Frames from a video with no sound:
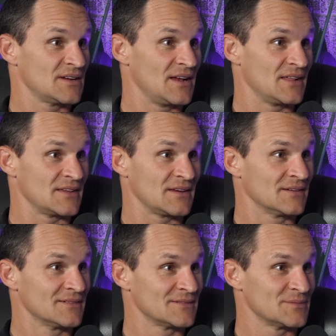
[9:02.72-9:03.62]
anything
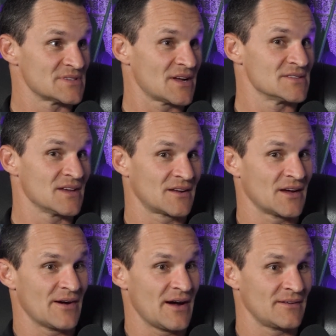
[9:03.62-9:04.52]
besides like
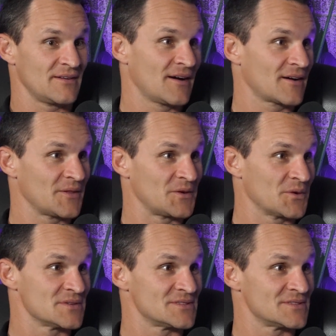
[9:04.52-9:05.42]
go out and knock on the
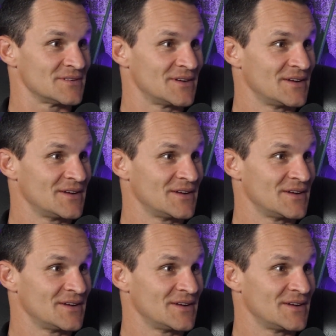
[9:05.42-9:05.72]
doors and